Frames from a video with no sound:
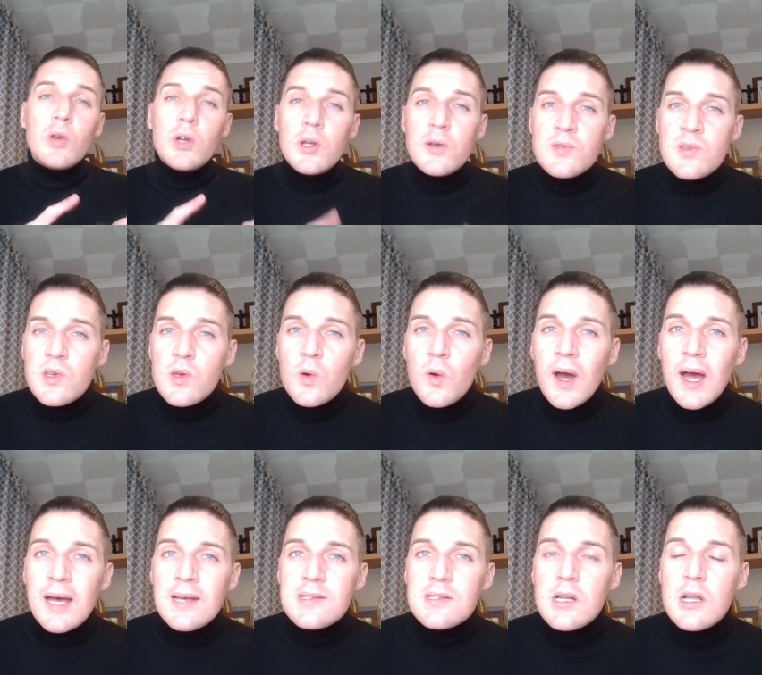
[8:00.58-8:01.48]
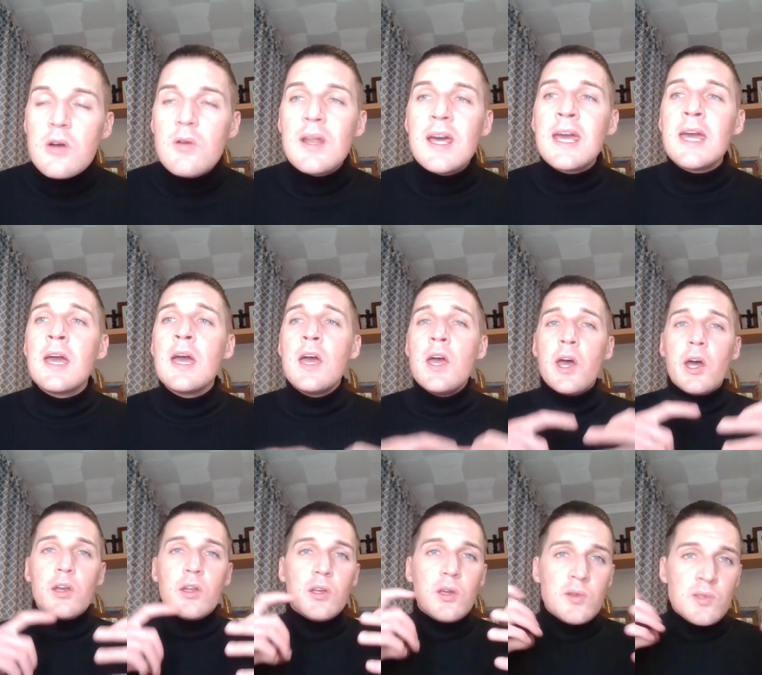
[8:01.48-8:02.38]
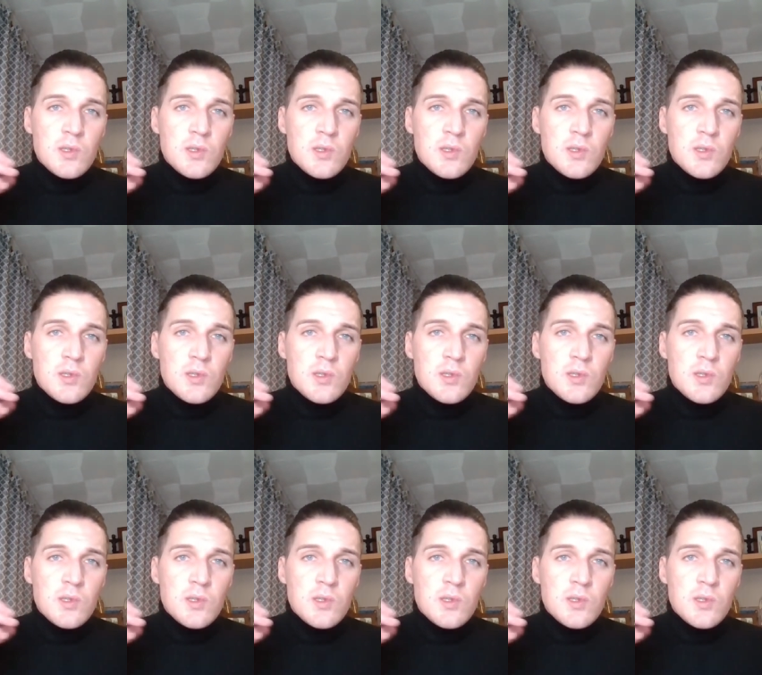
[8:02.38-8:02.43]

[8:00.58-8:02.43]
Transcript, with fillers: you're losing your hair slowly, and you're